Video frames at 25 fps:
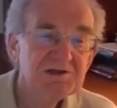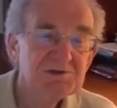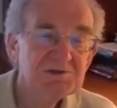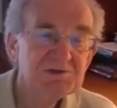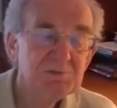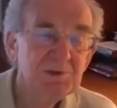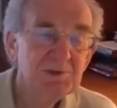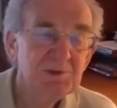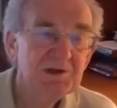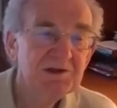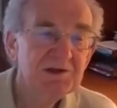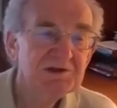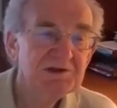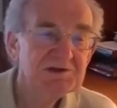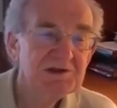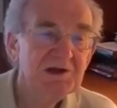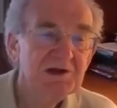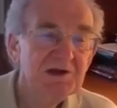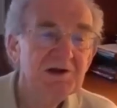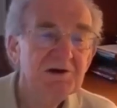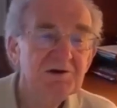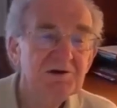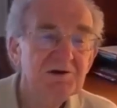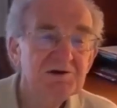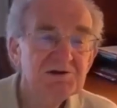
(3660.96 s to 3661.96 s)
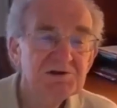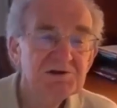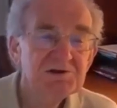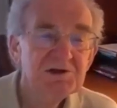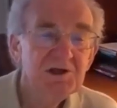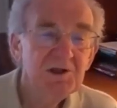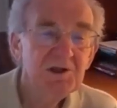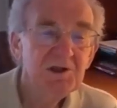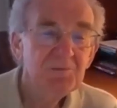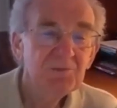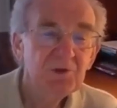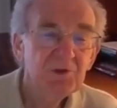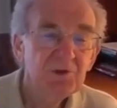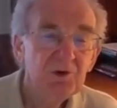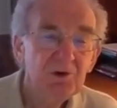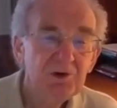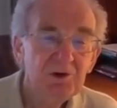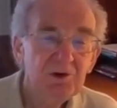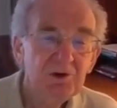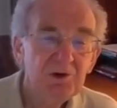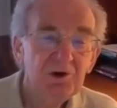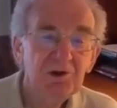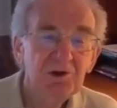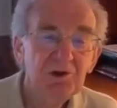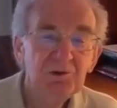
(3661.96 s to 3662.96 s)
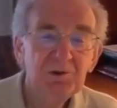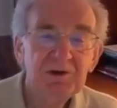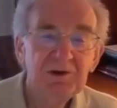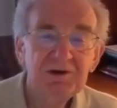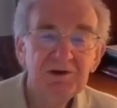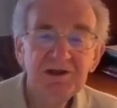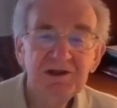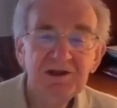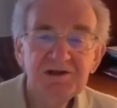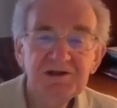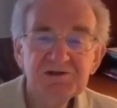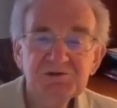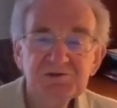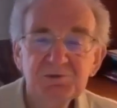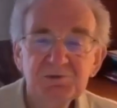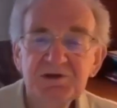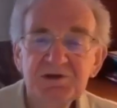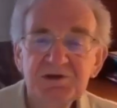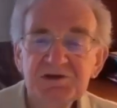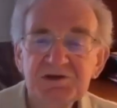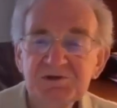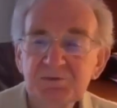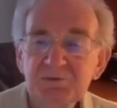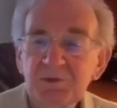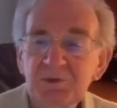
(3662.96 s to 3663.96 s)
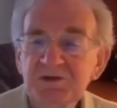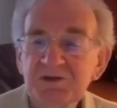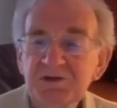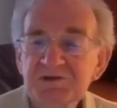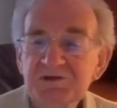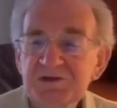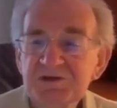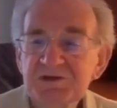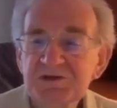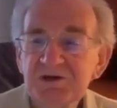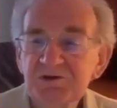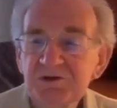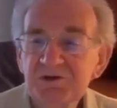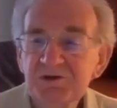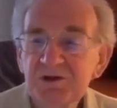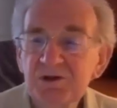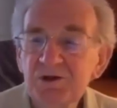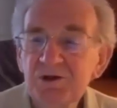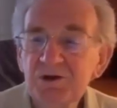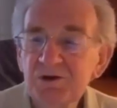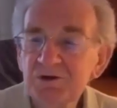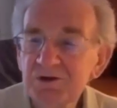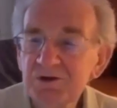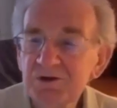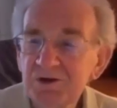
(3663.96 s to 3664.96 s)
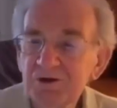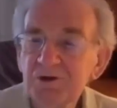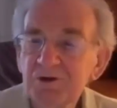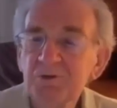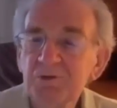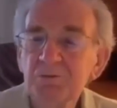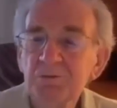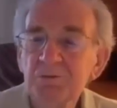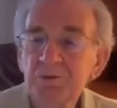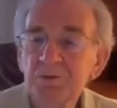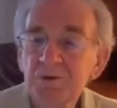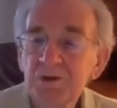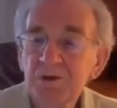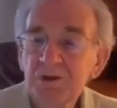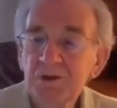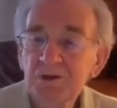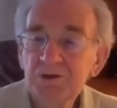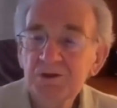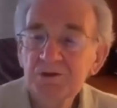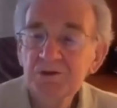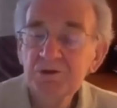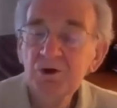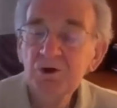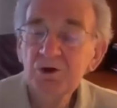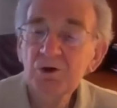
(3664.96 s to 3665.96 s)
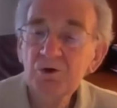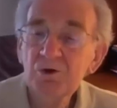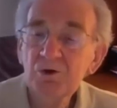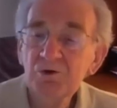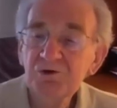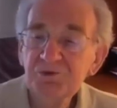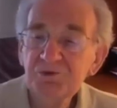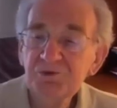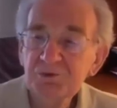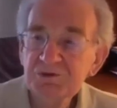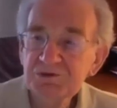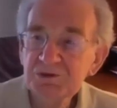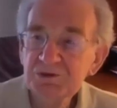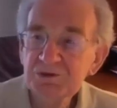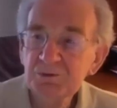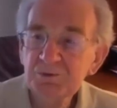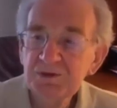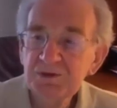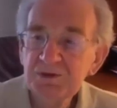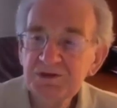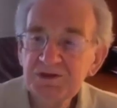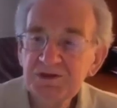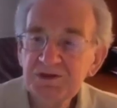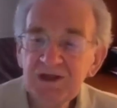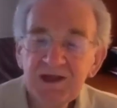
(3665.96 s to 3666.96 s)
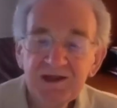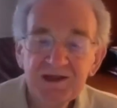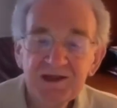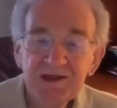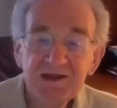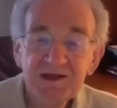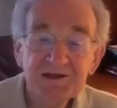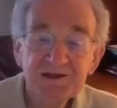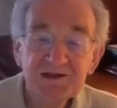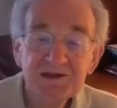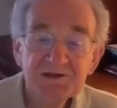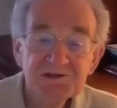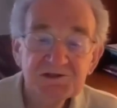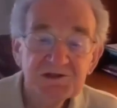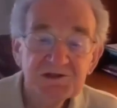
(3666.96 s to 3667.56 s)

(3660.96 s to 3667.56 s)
minutes, hours, going all the way days, weeks, months, out to long-term goals, which can be decades.